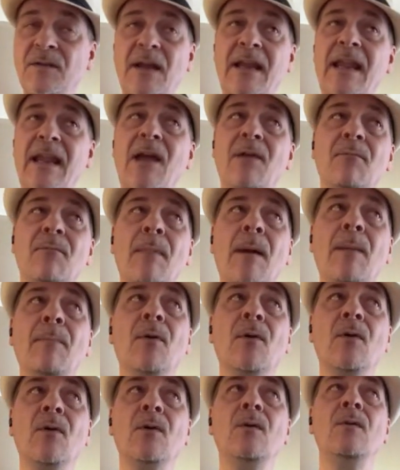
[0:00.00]
I can't
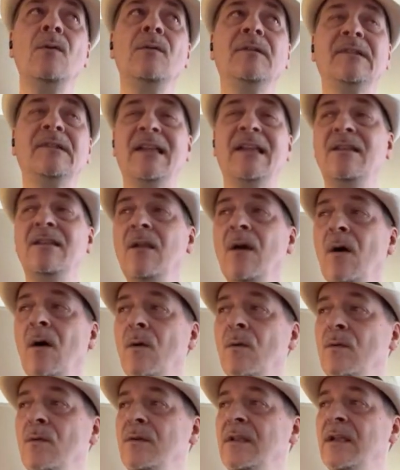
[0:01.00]
remember who said
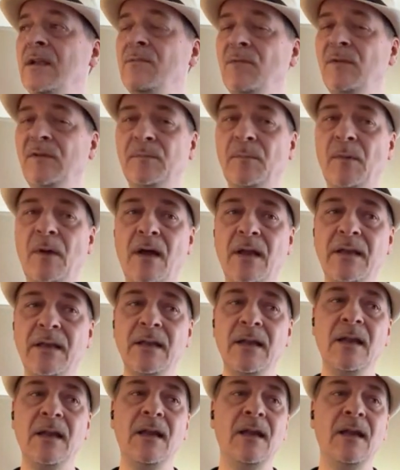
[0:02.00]
no, who didn't respond.